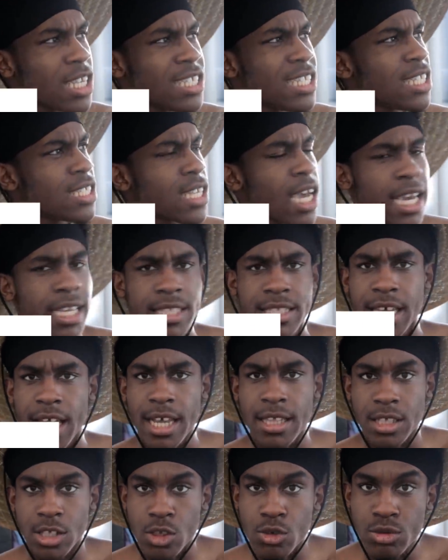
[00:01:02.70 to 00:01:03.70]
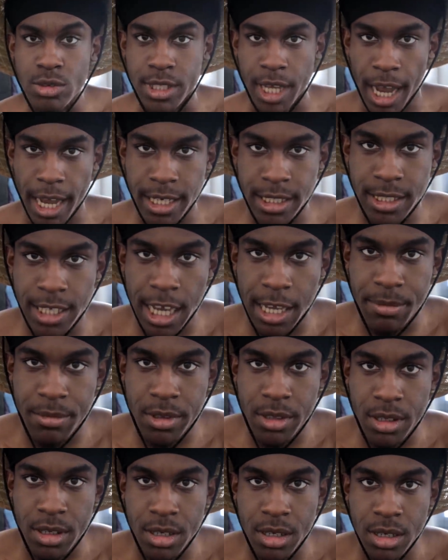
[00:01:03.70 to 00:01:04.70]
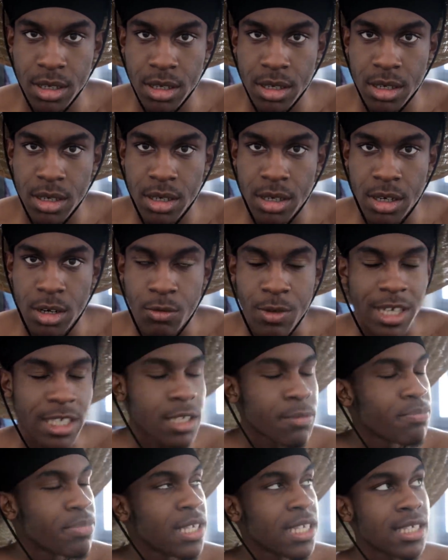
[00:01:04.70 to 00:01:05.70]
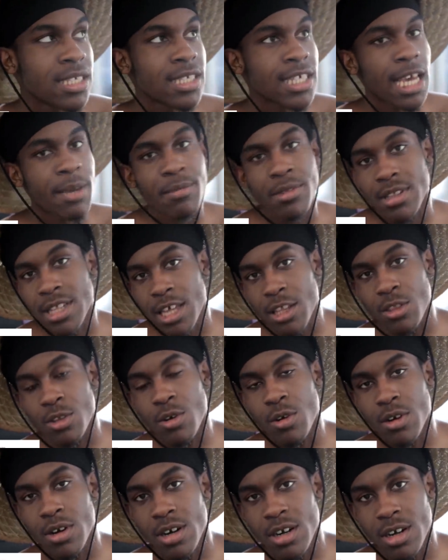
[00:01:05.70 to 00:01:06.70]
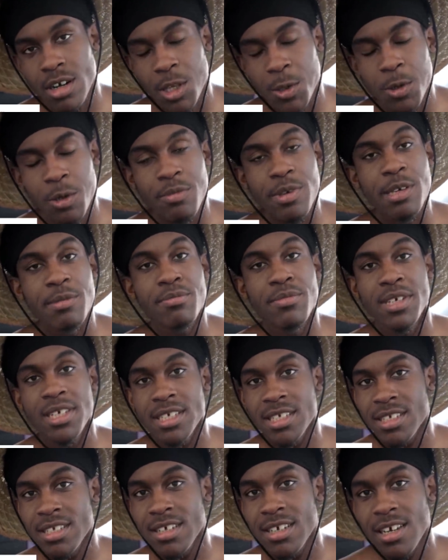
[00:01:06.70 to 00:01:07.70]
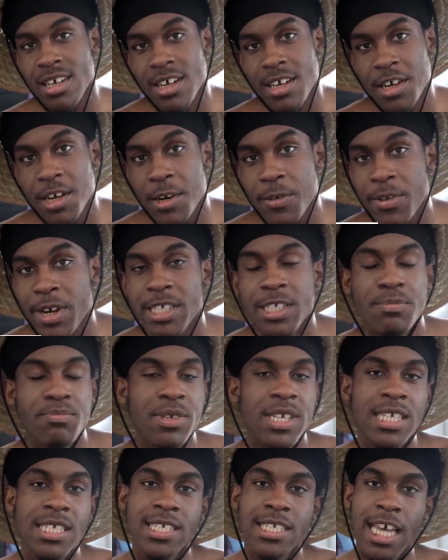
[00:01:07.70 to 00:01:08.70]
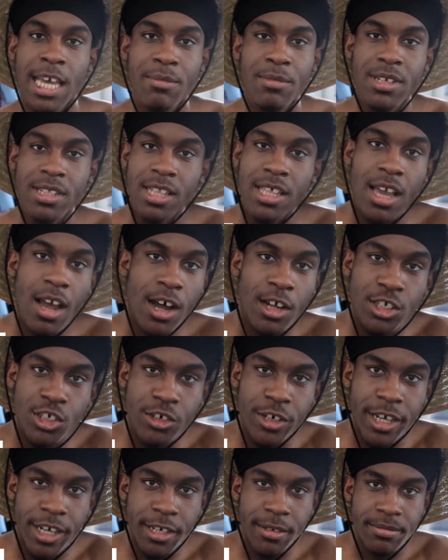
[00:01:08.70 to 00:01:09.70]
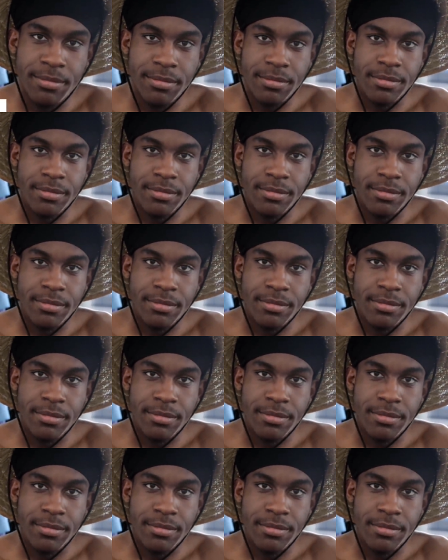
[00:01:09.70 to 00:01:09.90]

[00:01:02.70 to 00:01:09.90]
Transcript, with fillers: is this guy dead? Did you die, Simon? Rest in peace, Simon Lendore. You will be missed. Rest in peace, Simon Leandre.